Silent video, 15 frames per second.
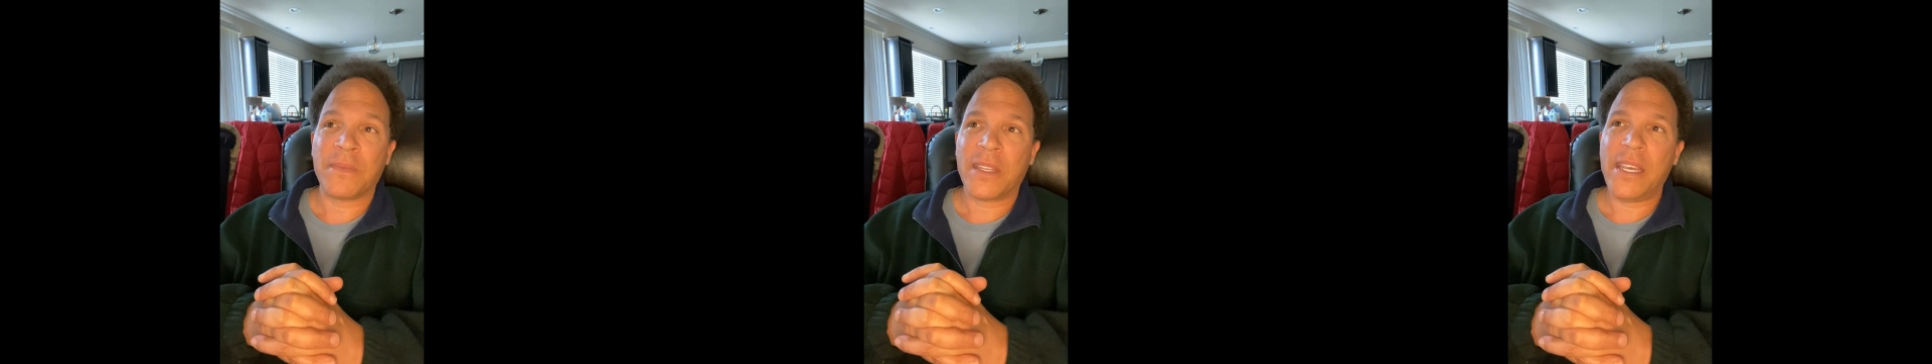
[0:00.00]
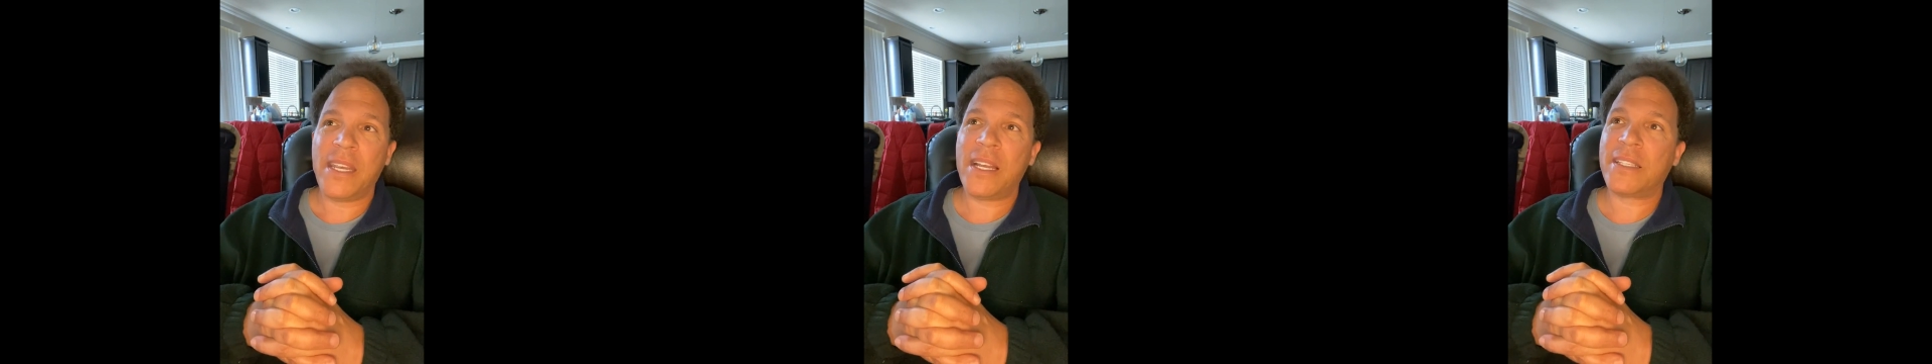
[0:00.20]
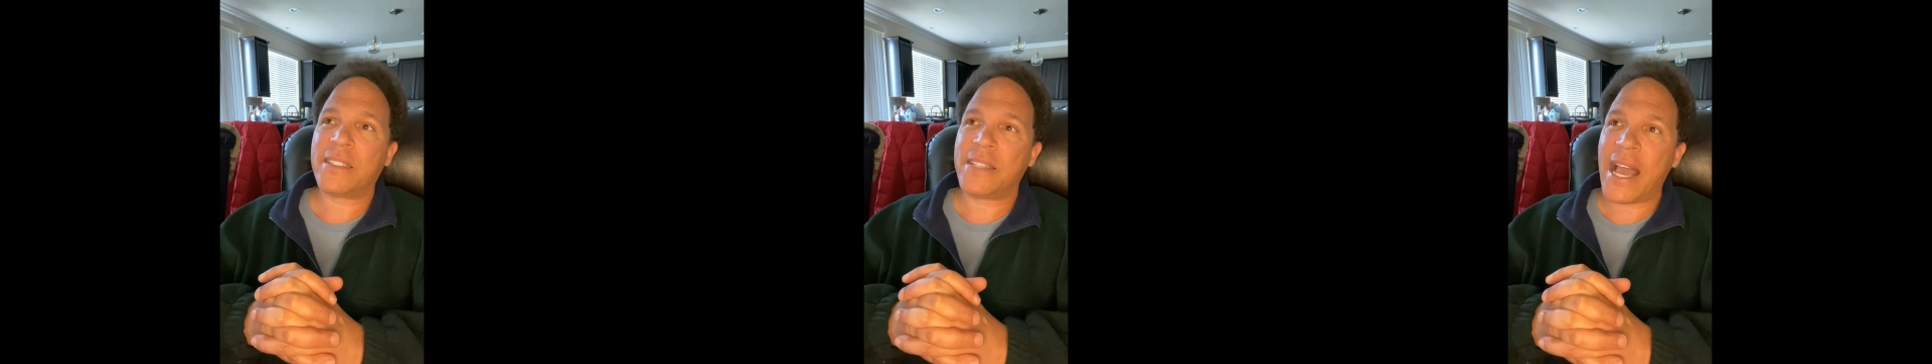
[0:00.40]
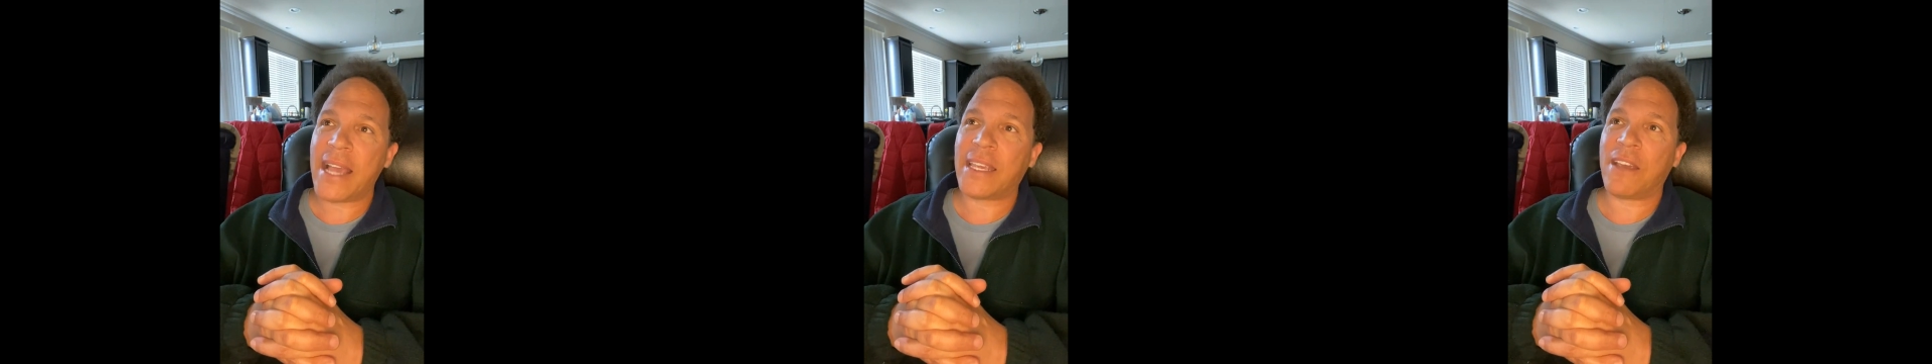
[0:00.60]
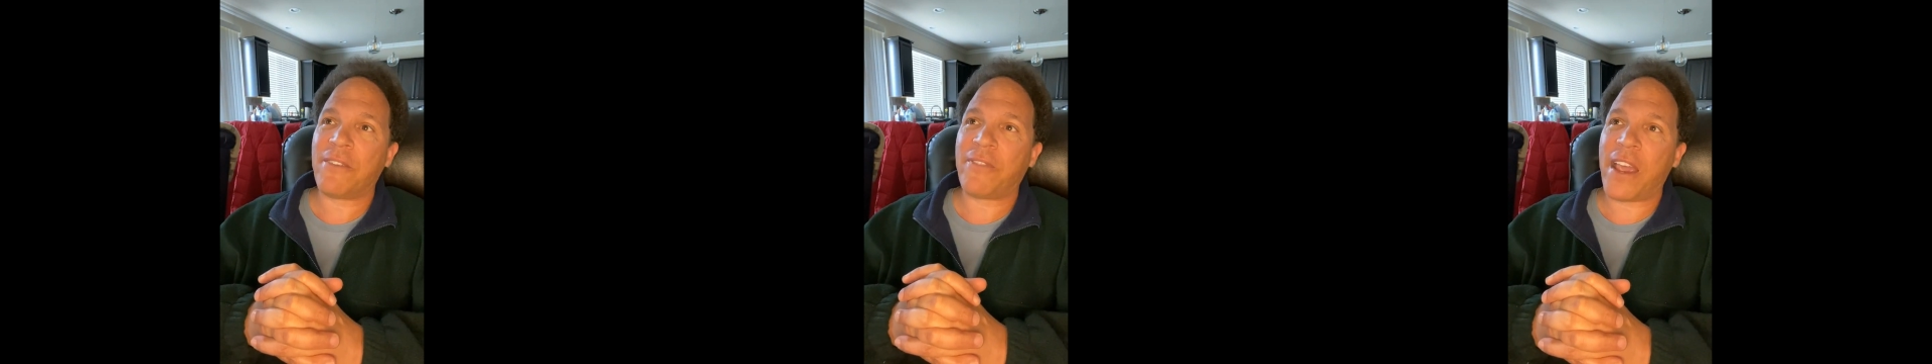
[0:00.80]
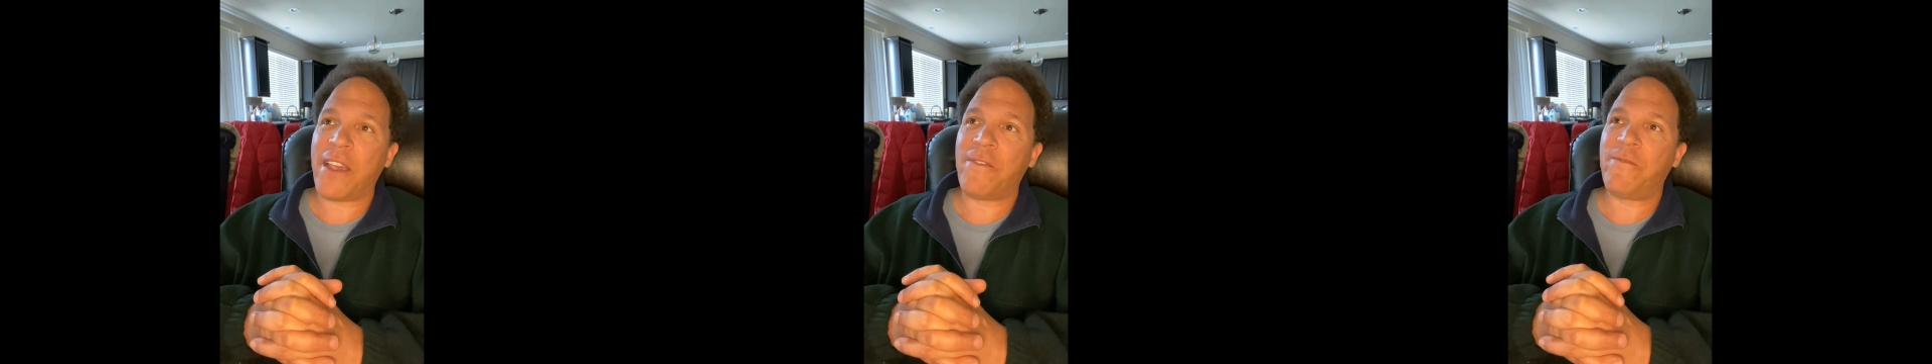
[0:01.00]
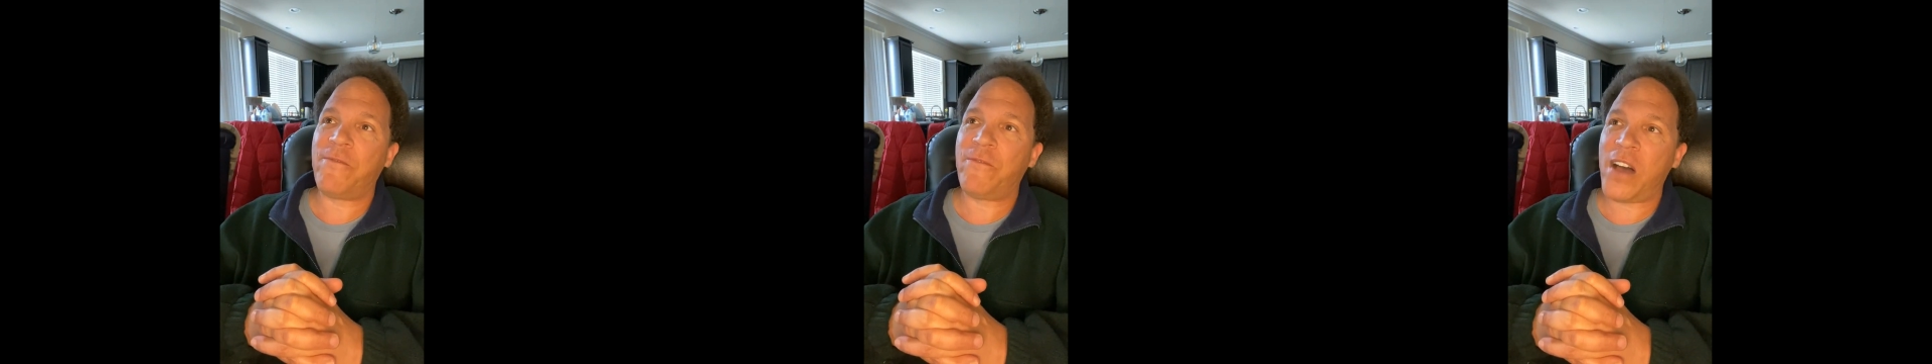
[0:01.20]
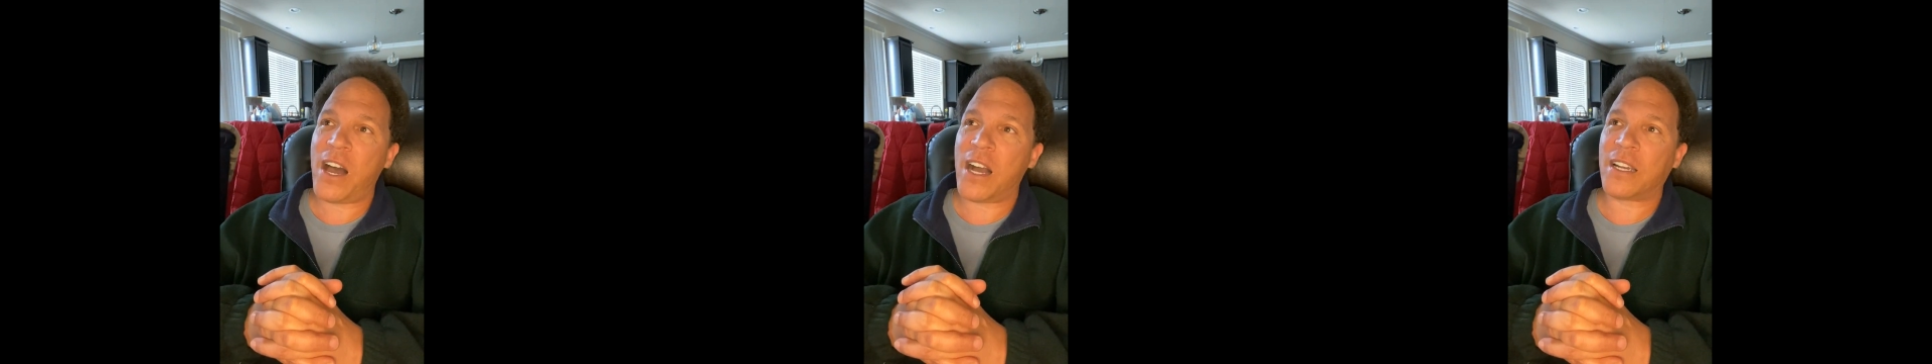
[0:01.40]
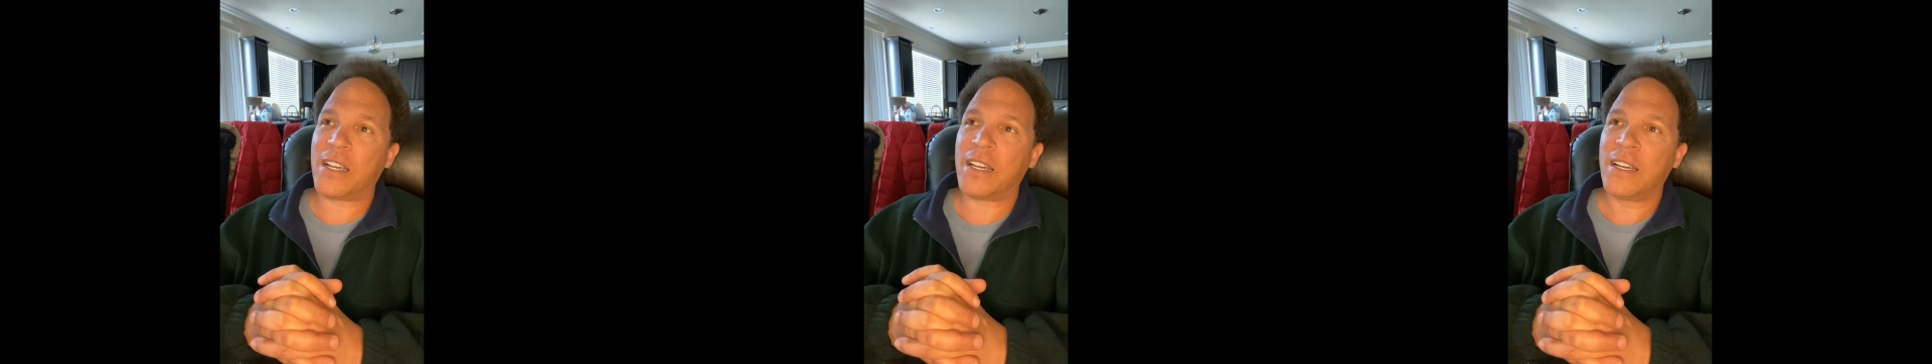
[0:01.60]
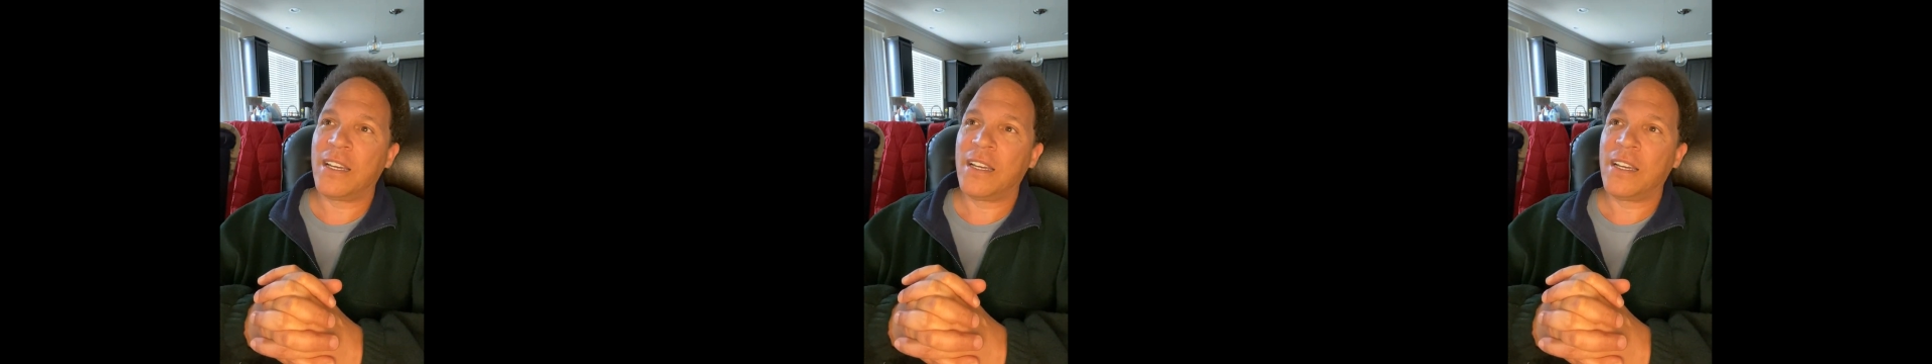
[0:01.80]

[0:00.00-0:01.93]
He does not give a fuck.